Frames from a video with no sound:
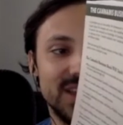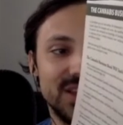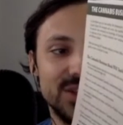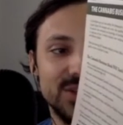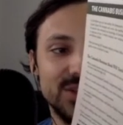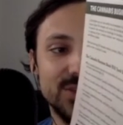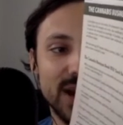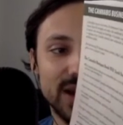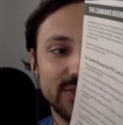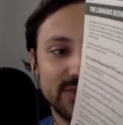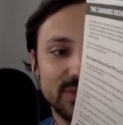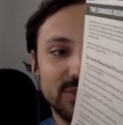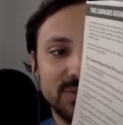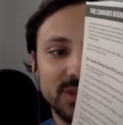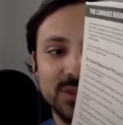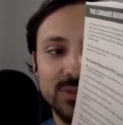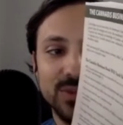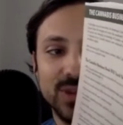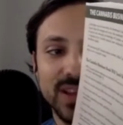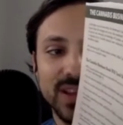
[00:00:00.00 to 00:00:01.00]
you have to
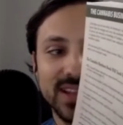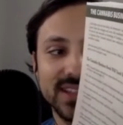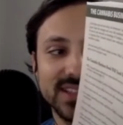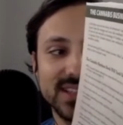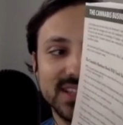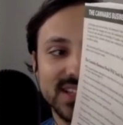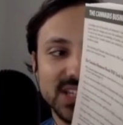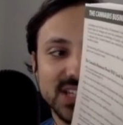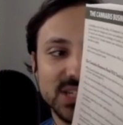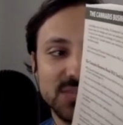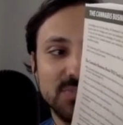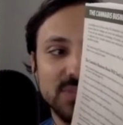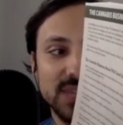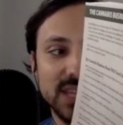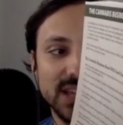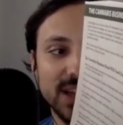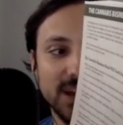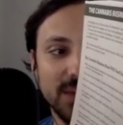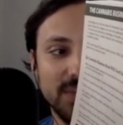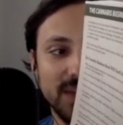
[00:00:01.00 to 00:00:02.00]
be willing to
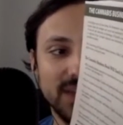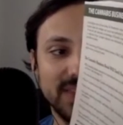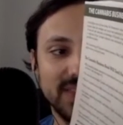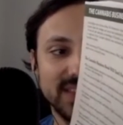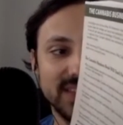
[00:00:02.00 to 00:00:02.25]
speak up at